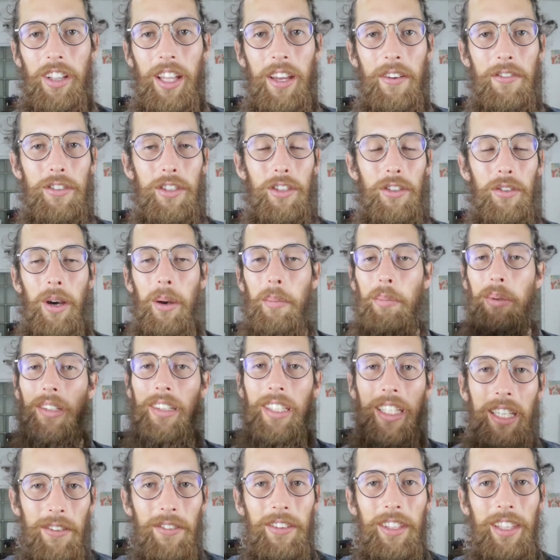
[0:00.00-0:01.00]
life too. I
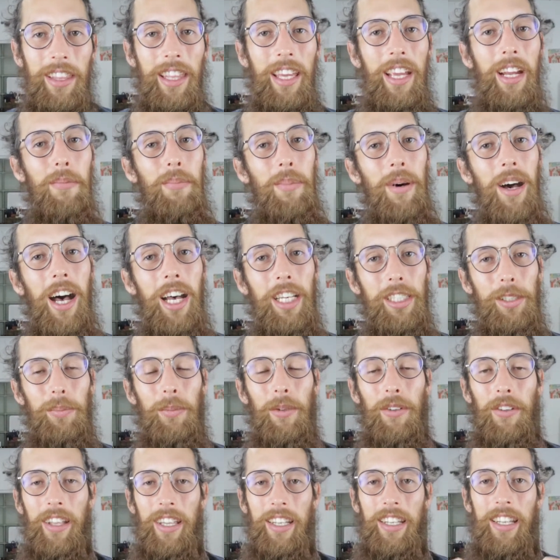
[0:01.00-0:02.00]
believe that they are
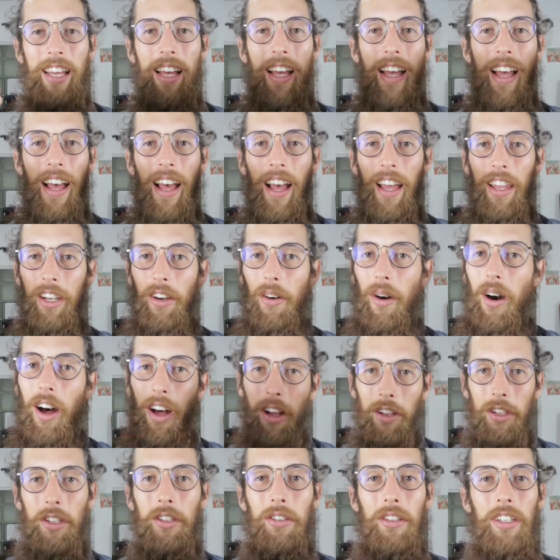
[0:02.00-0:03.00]
possible, and
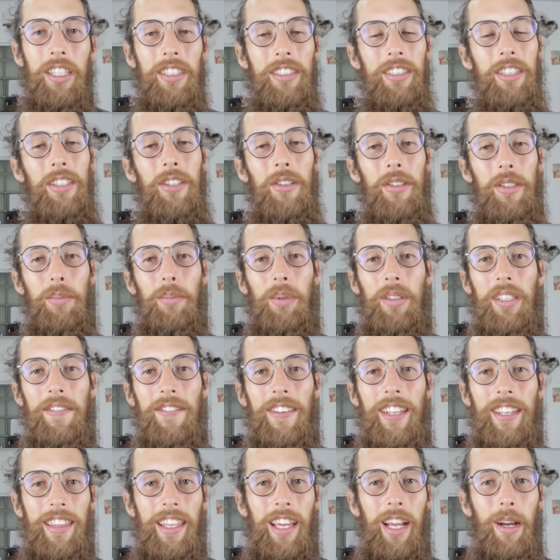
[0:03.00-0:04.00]
all you need to do is
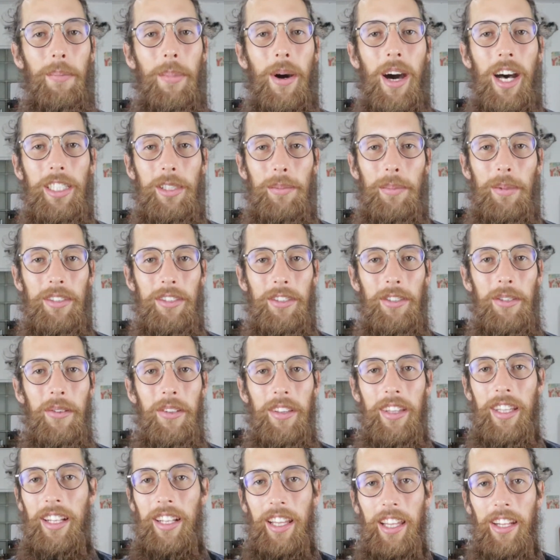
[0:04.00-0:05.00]
believe that they are possible too,
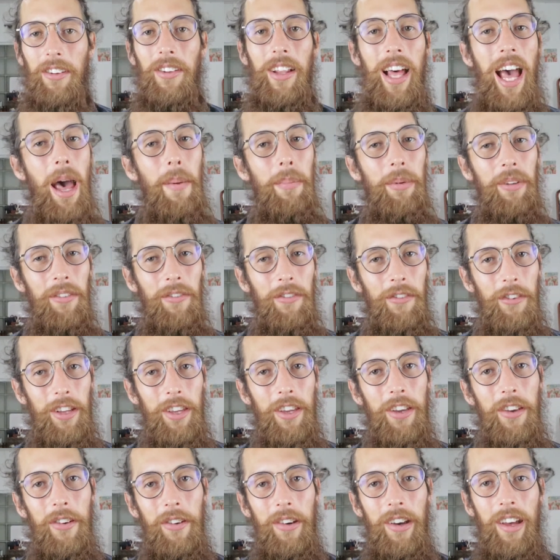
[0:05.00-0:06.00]
and then it'll happen for
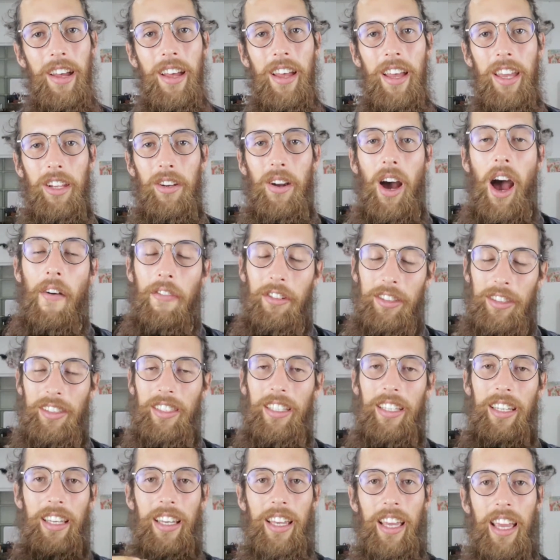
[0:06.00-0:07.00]
you.
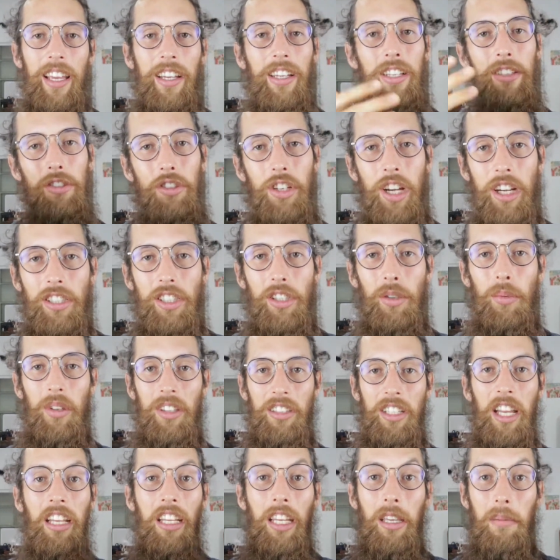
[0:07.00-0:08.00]
Obviously in conjunction
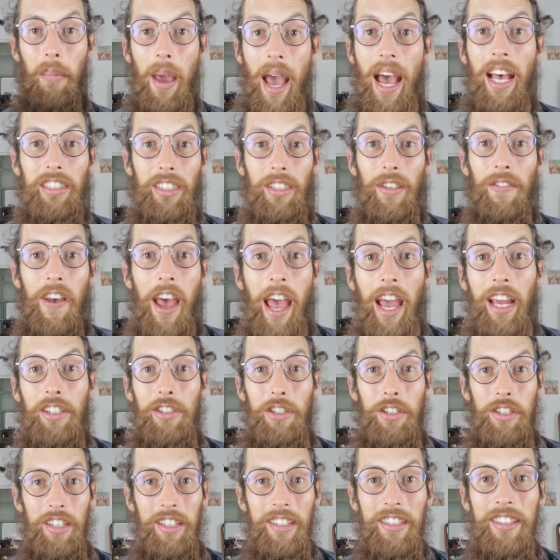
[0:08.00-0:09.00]
with taking massive
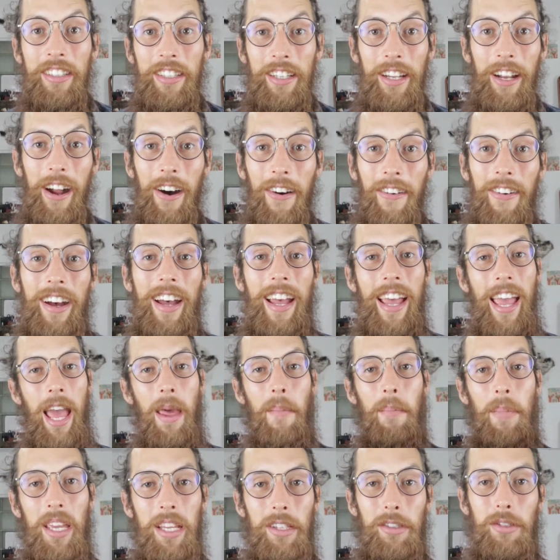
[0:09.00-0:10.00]
action,
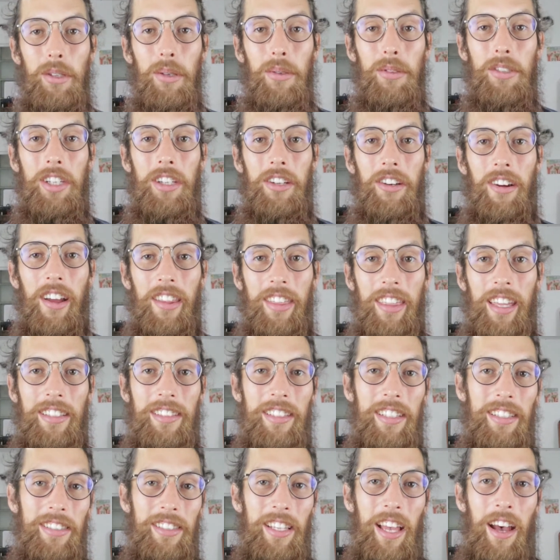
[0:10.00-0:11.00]
and being true to your
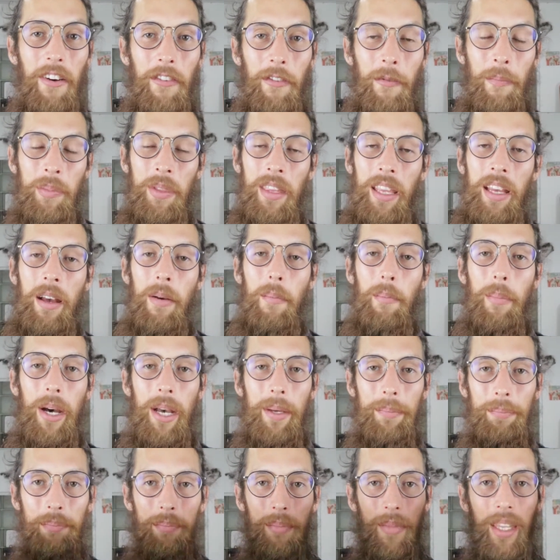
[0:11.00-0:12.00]
authentic self.
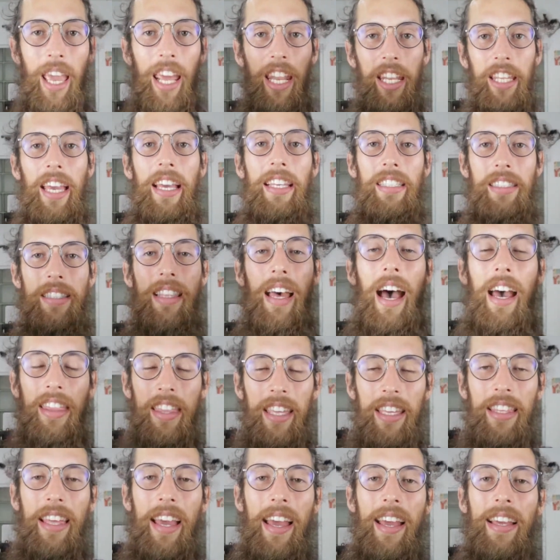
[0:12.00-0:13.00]
But in any case, I
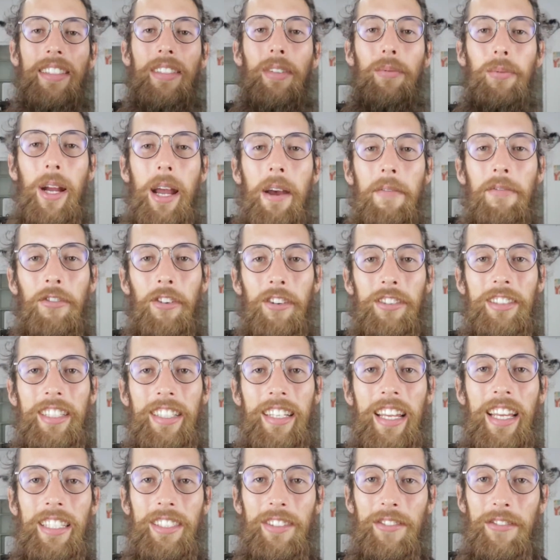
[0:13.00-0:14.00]
think that is a wrap for
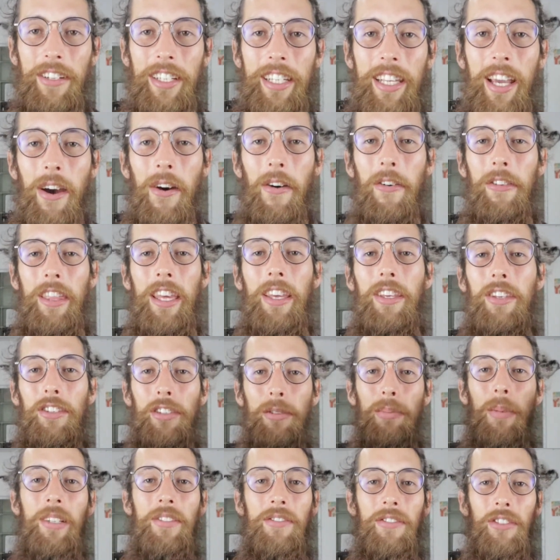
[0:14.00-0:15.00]
today's video. Thank you
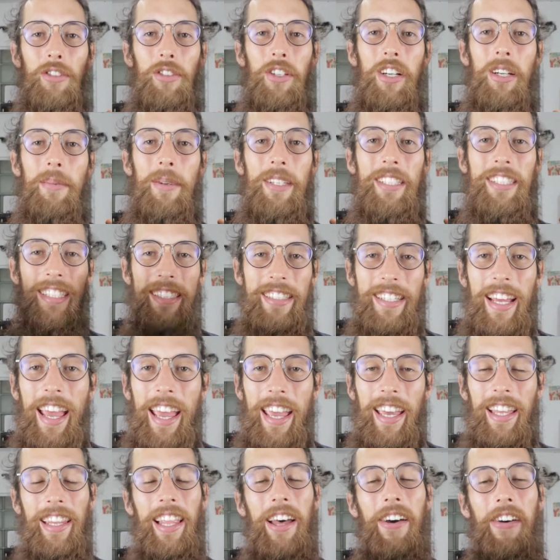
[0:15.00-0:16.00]
so much for joining me
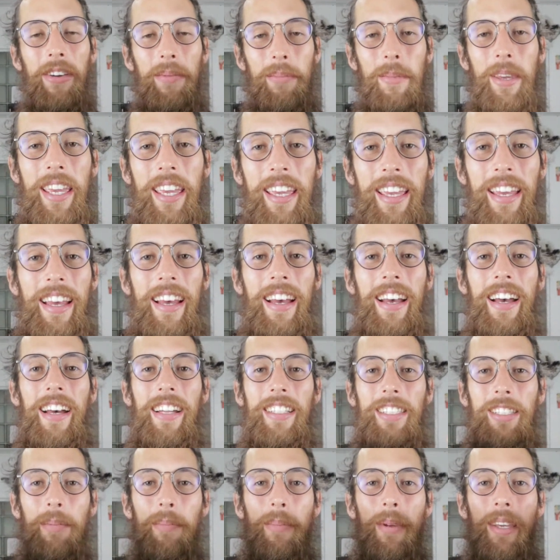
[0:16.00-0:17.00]
today, allowing me
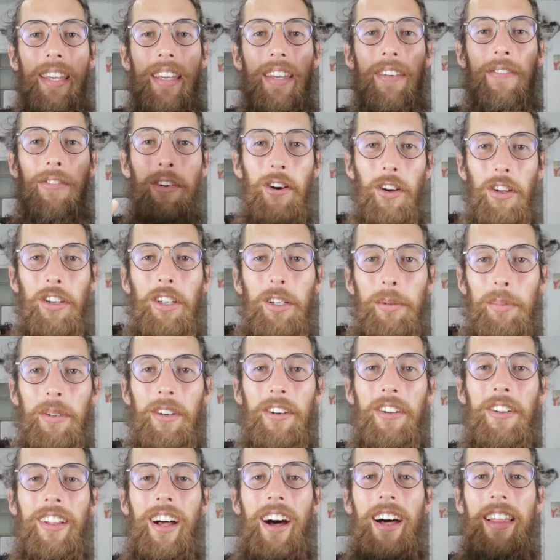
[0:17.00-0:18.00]
to be
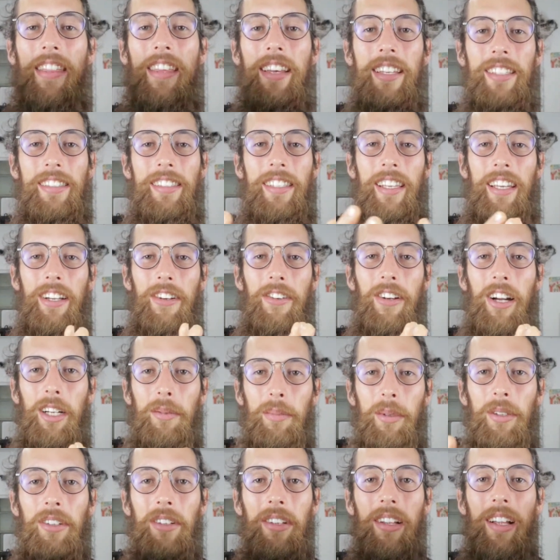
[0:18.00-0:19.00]
vulnerable on this
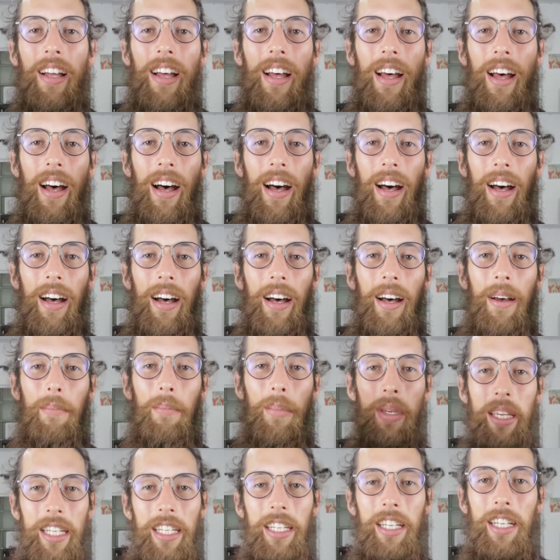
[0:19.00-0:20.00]
incredible
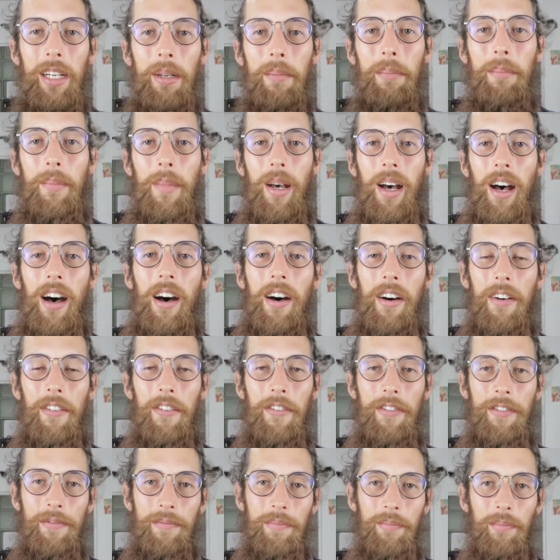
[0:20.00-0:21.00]
medium
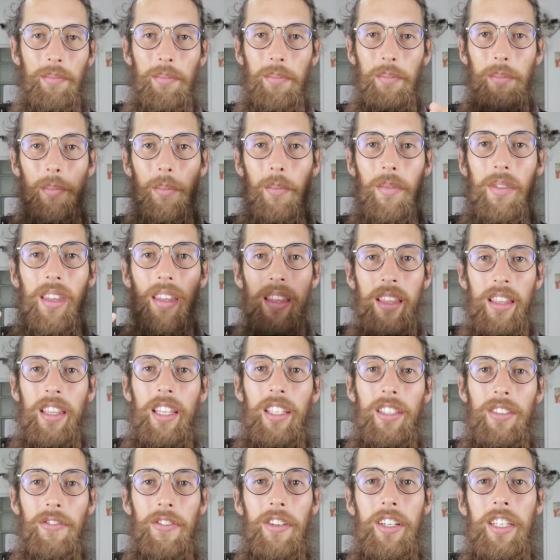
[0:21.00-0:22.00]
of
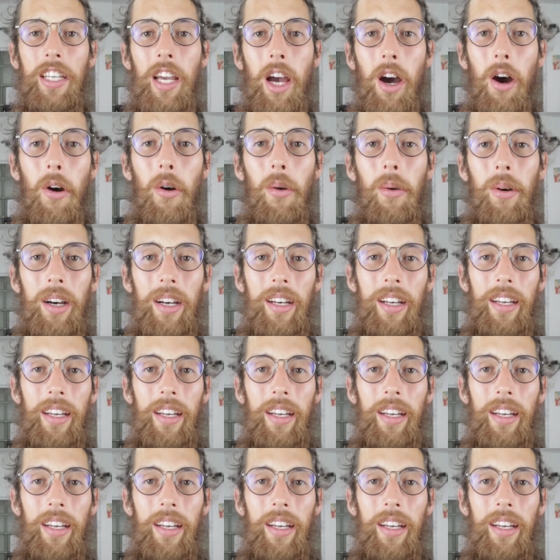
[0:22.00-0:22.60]
this video,